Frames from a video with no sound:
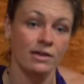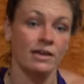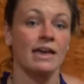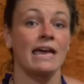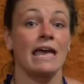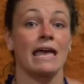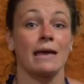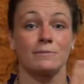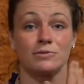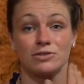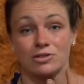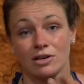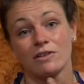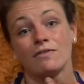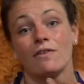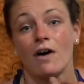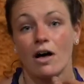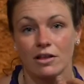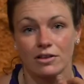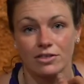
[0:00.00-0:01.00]
hamstring
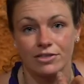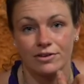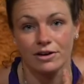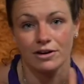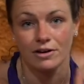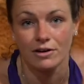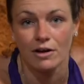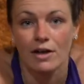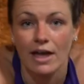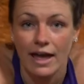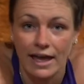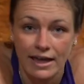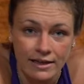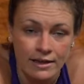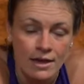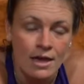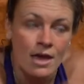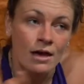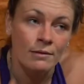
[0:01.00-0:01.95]
follow through, okay?